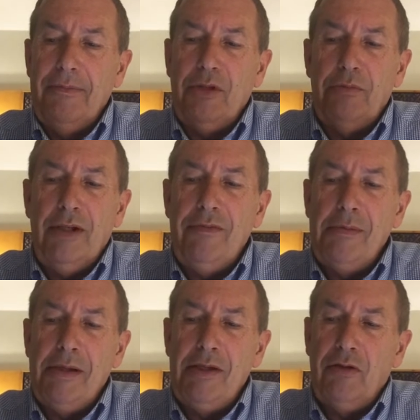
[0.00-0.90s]
So brief
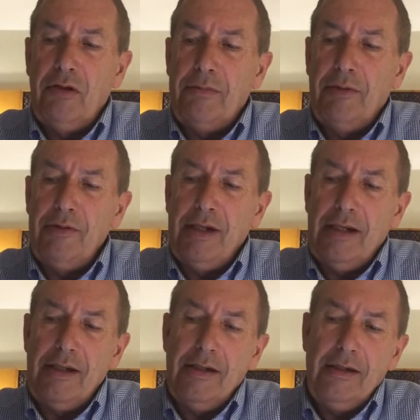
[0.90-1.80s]
them on the order
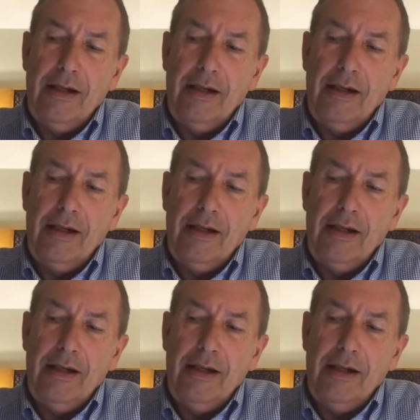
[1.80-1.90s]
process.